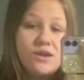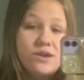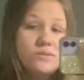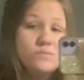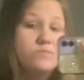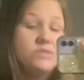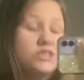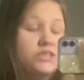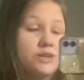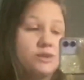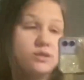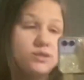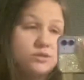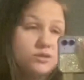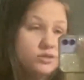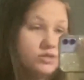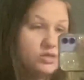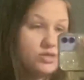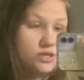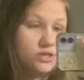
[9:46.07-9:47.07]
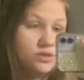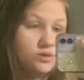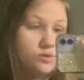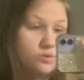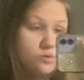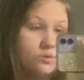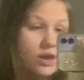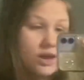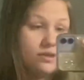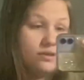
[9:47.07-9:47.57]
Material's
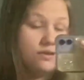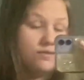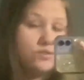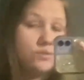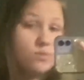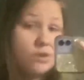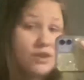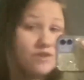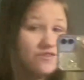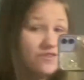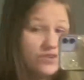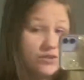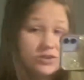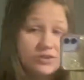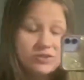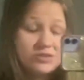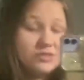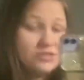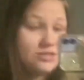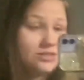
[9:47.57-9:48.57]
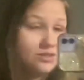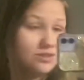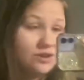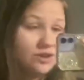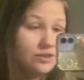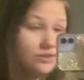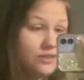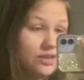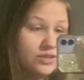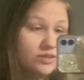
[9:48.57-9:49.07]
cute. I love the way it feels
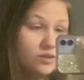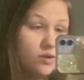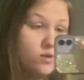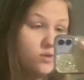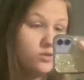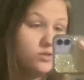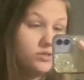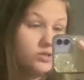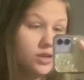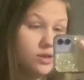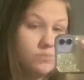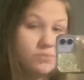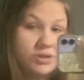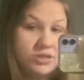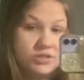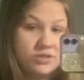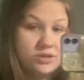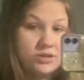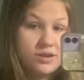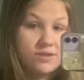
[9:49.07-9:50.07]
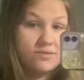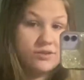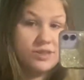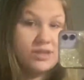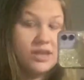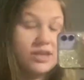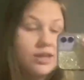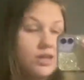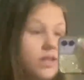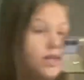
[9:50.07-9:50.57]
on like the whole entire picture and
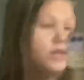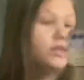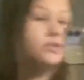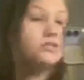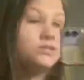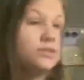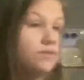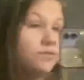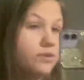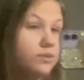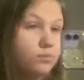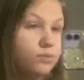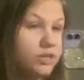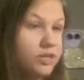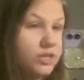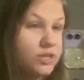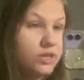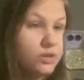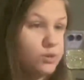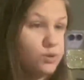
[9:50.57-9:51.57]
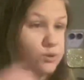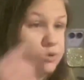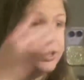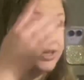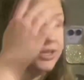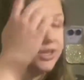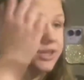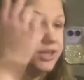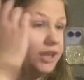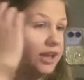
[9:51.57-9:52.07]
everything. It's definitely really cute,
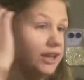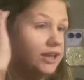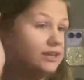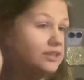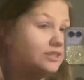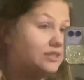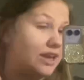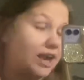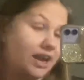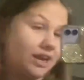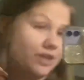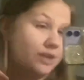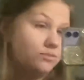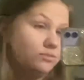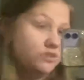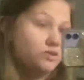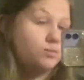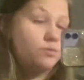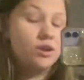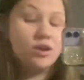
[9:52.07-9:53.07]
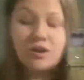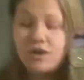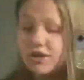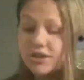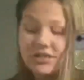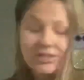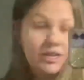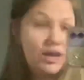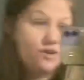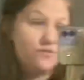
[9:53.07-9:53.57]
And yeah, I can't wait to wear all
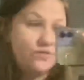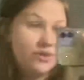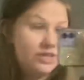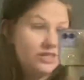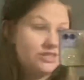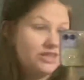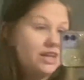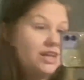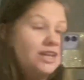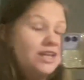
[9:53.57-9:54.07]
these outfits.